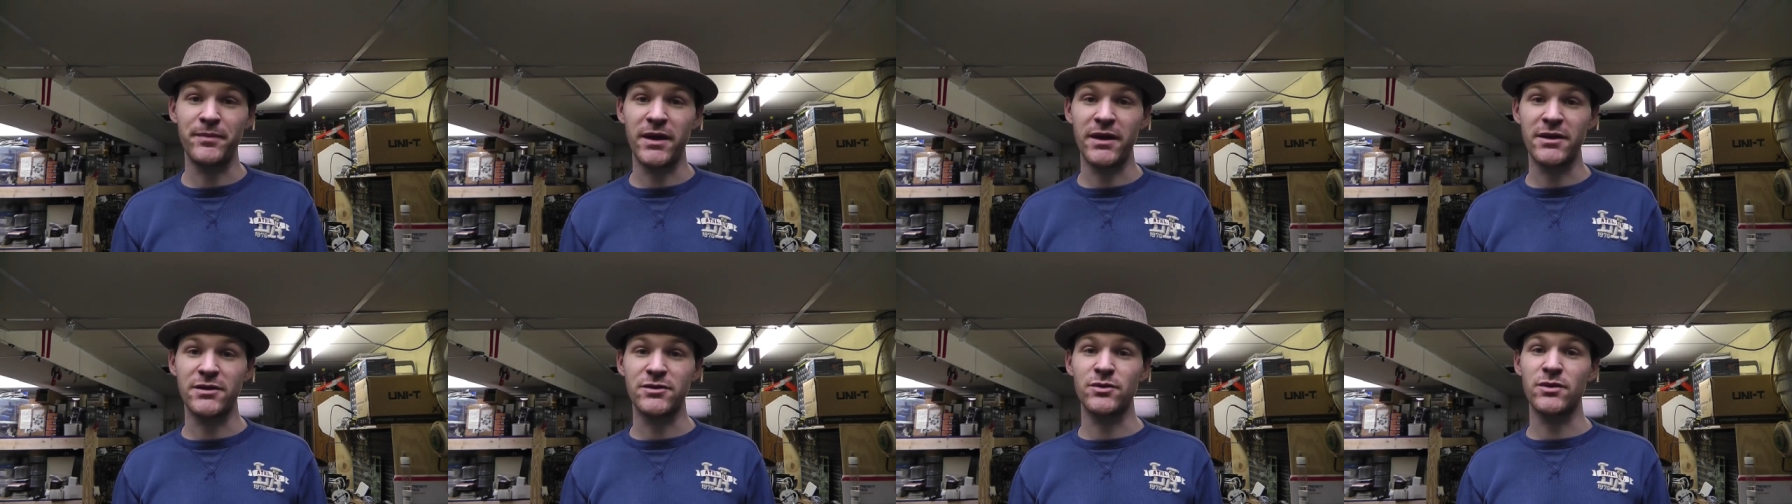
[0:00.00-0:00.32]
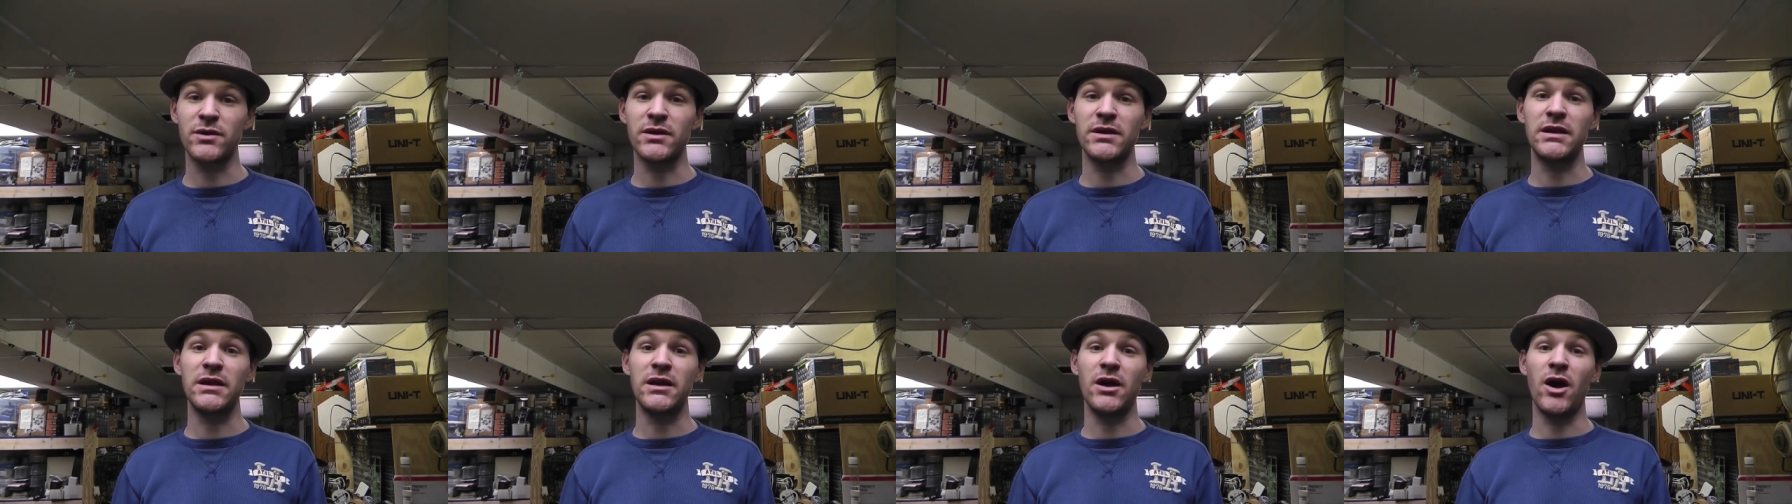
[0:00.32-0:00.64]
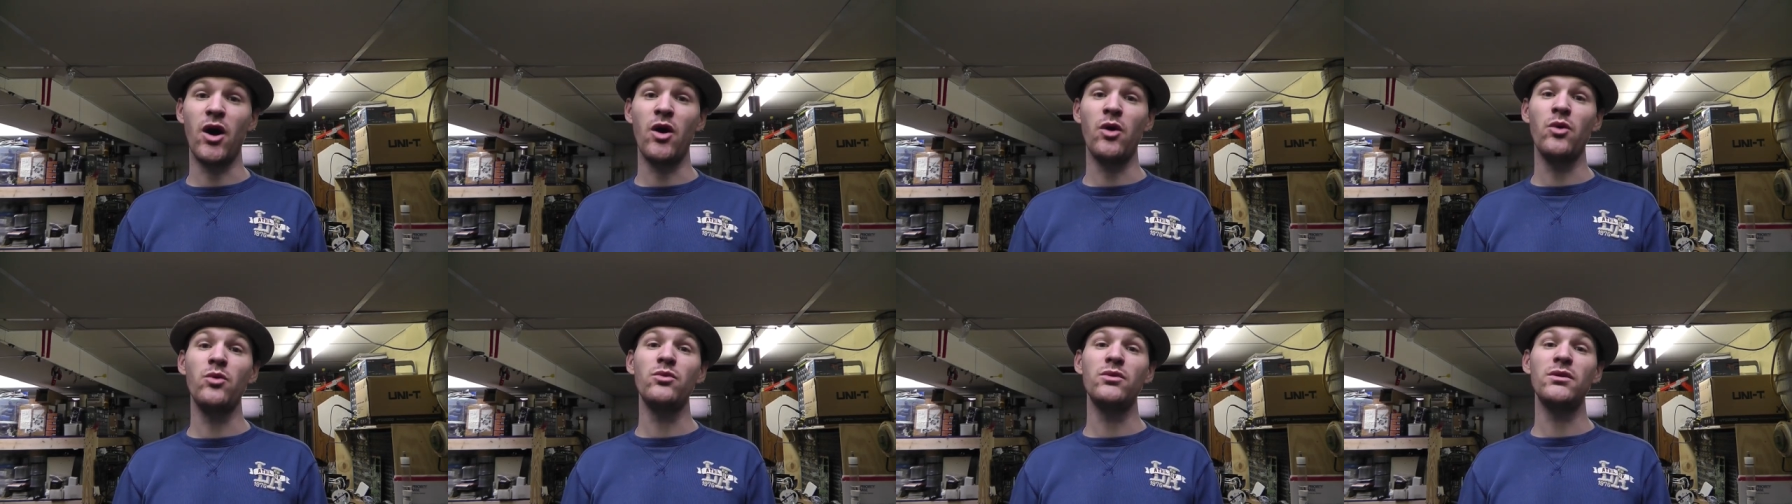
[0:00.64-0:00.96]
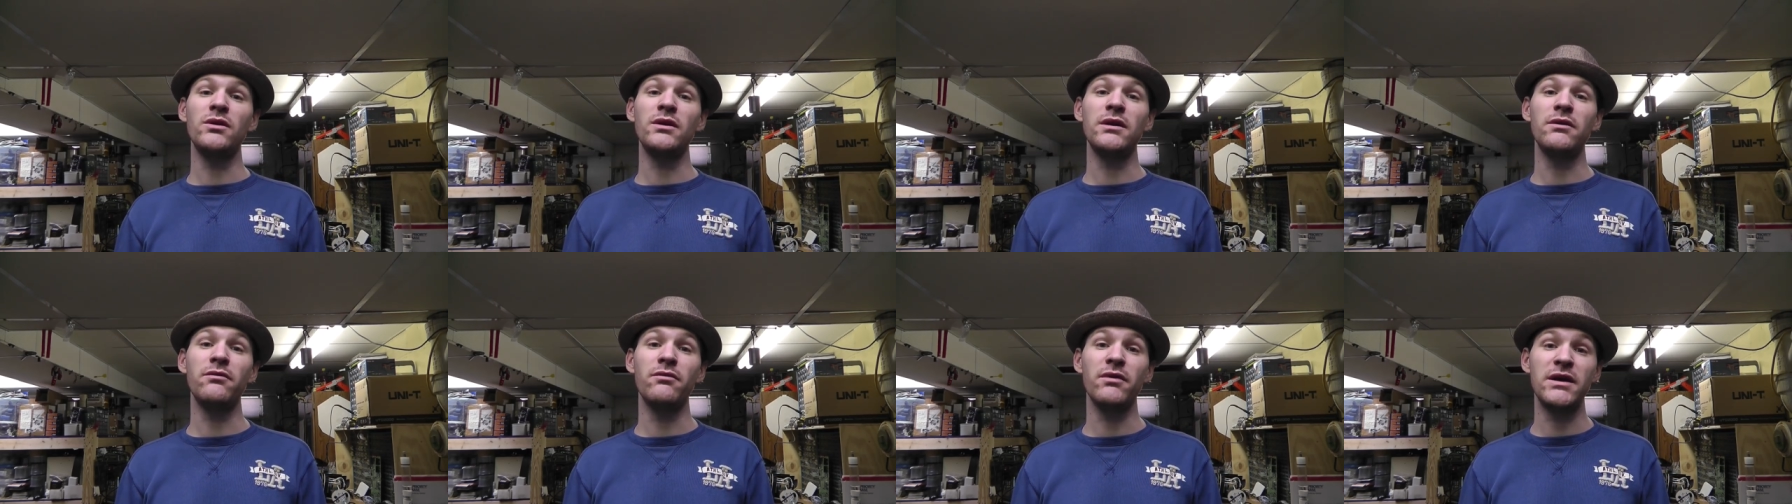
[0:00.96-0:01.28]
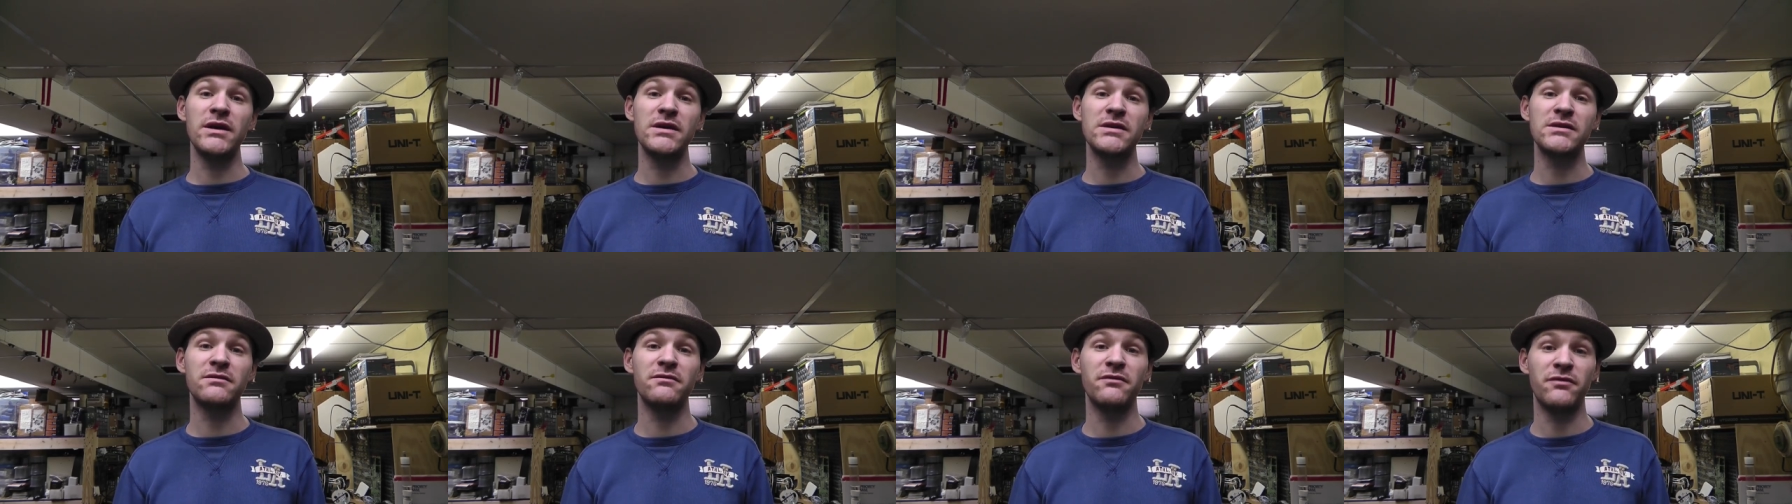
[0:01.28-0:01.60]
That's really the only
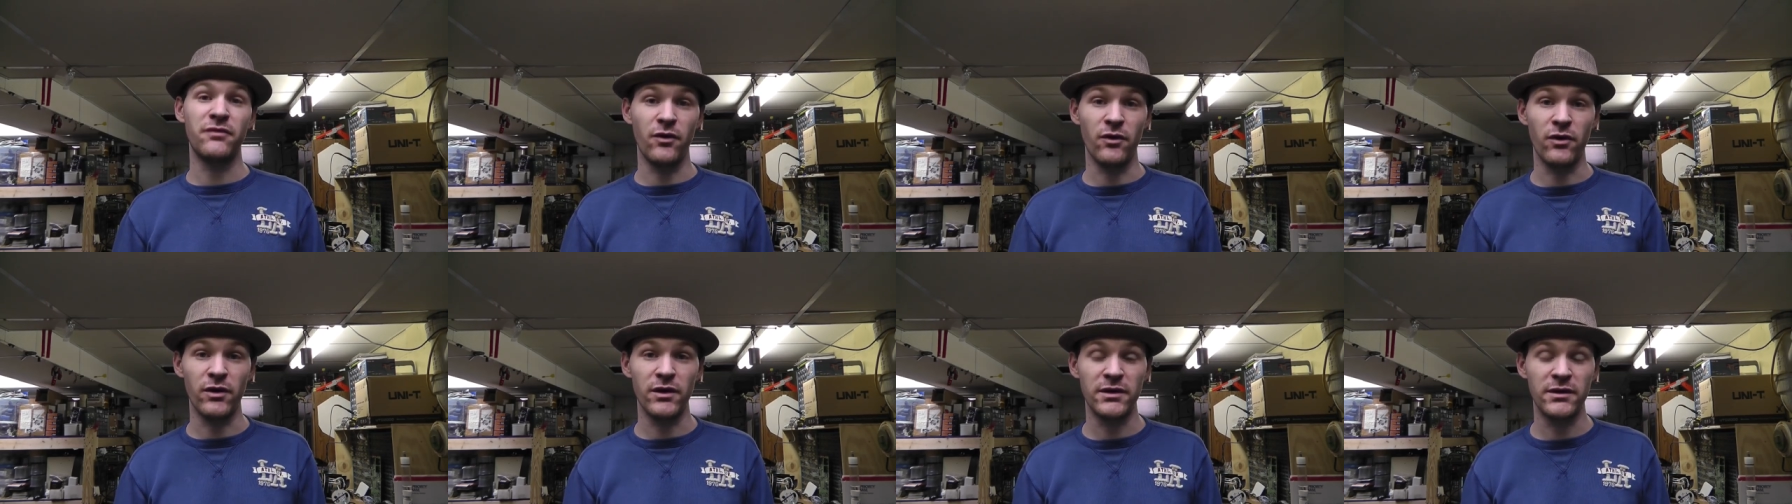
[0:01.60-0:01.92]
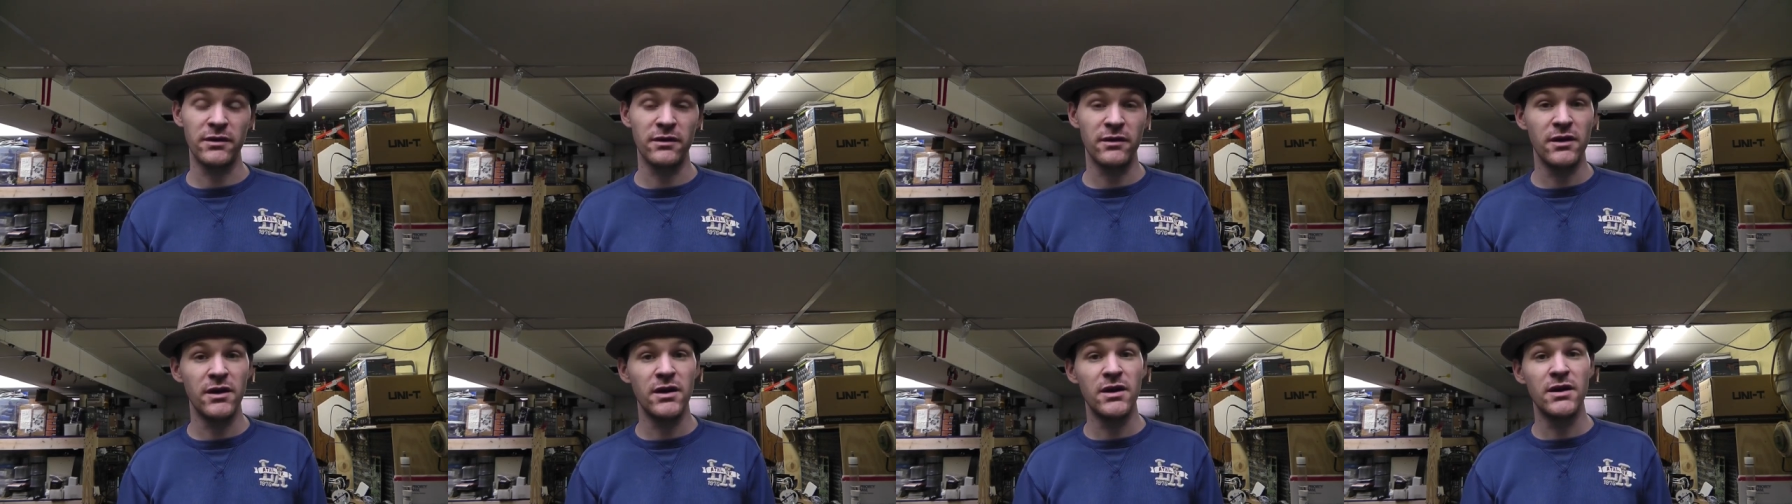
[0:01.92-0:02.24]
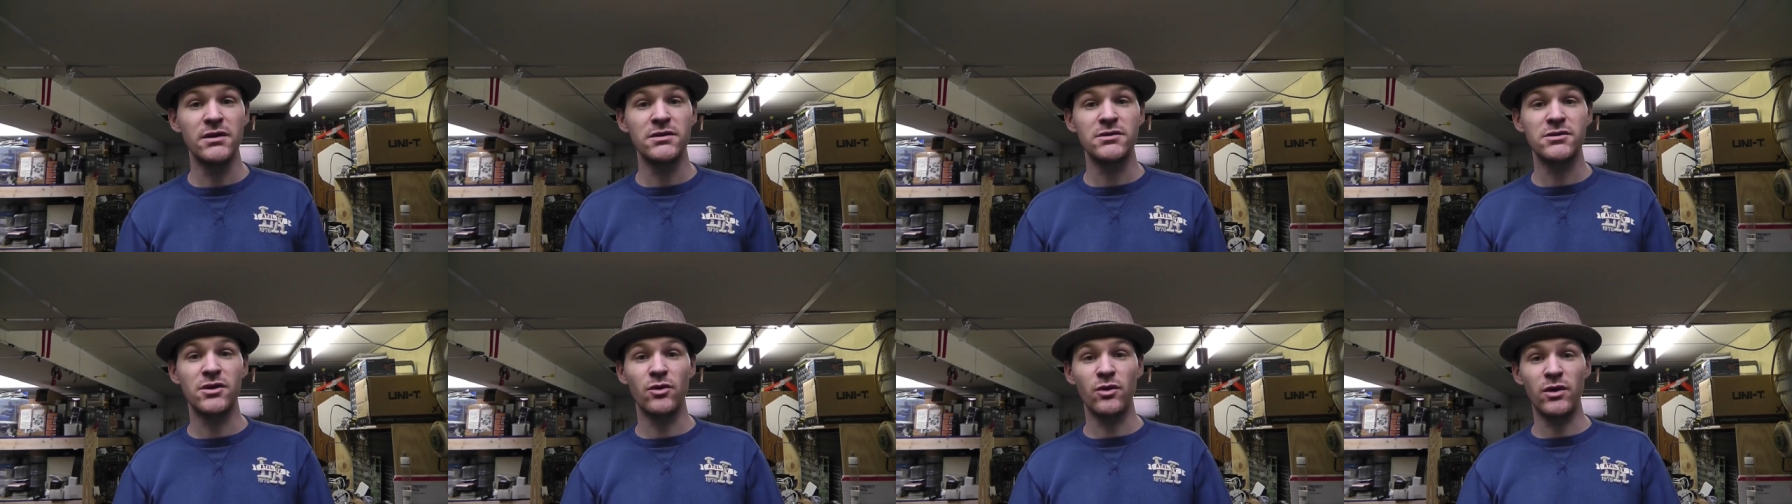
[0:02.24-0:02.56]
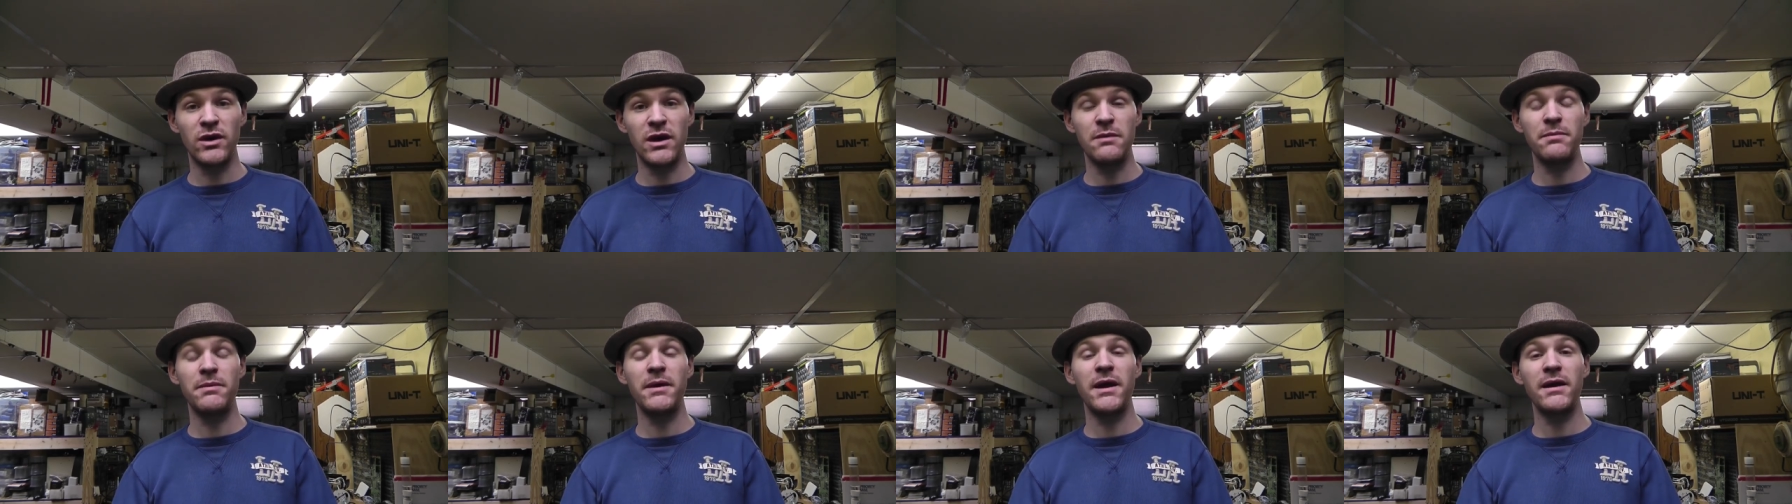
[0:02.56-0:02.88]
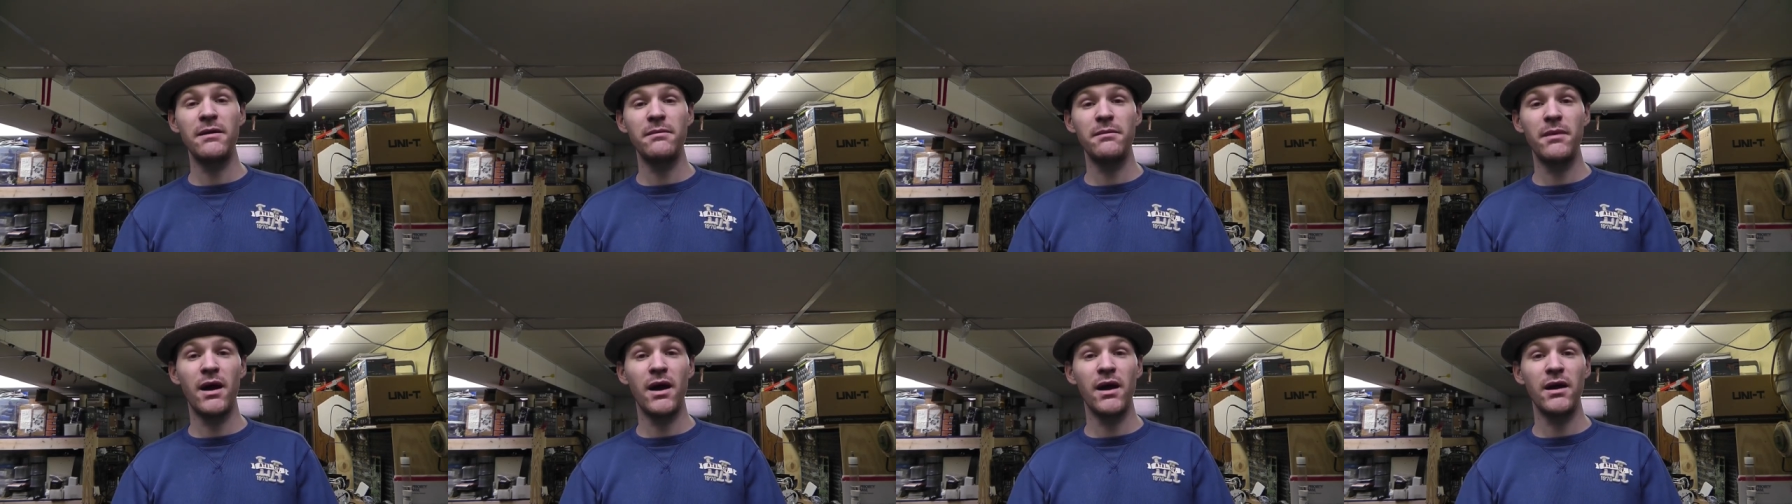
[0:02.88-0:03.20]
reason for it. So keep
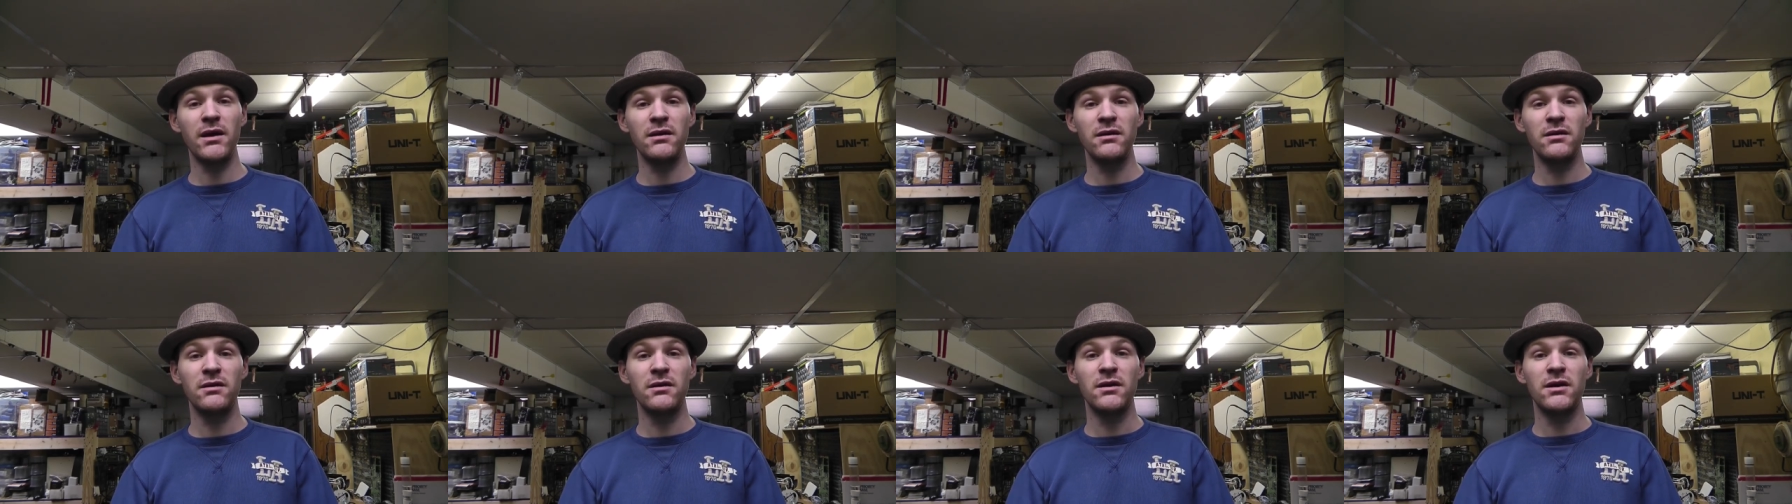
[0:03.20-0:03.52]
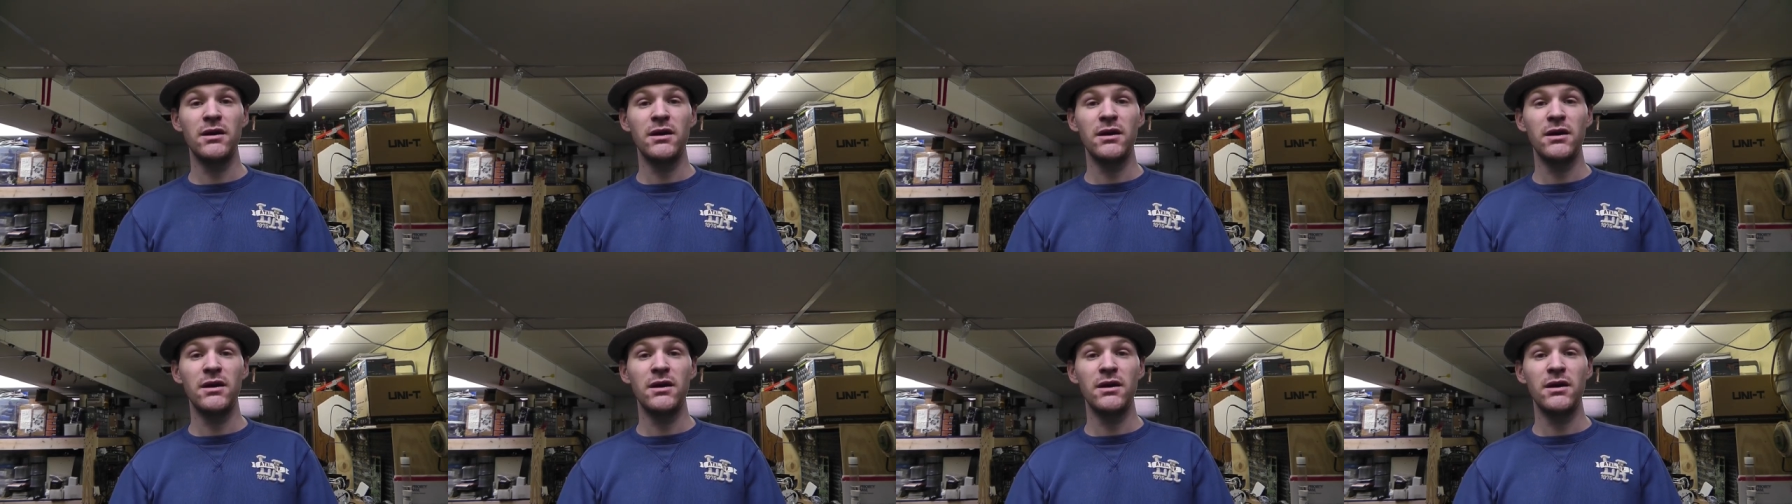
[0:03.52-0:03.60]
that in mind.